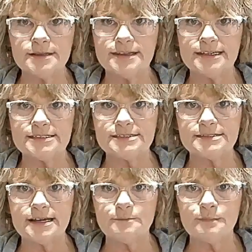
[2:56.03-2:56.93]
this
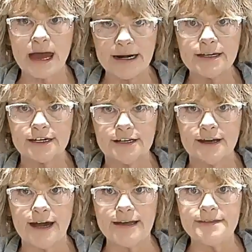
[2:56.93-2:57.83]
mannequin
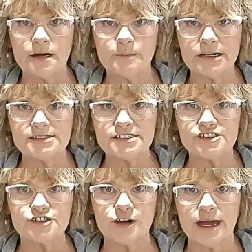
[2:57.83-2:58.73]
head that my
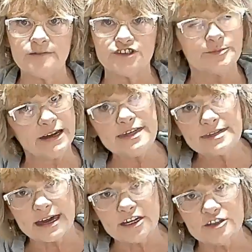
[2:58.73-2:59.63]
sister gave to me,
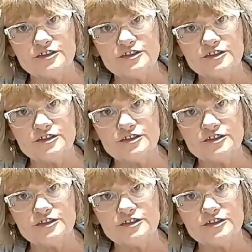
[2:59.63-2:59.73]
thank you,